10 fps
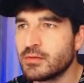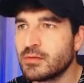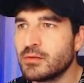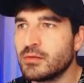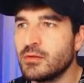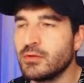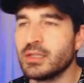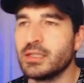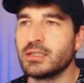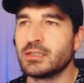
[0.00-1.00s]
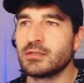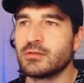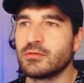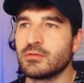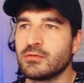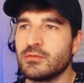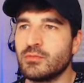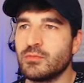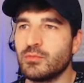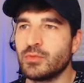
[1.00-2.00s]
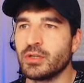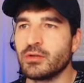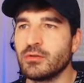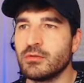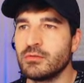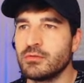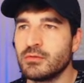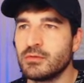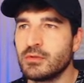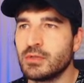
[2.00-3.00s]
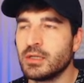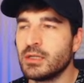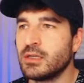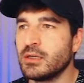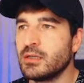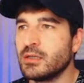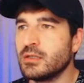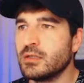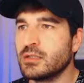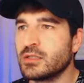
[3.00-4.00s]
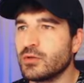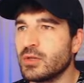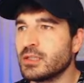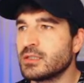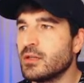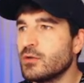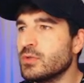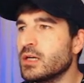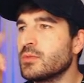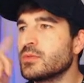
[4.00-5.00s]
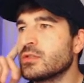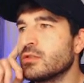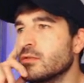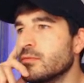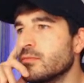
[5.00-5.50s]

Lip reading: Look at this. Pretty cool. So let's load up some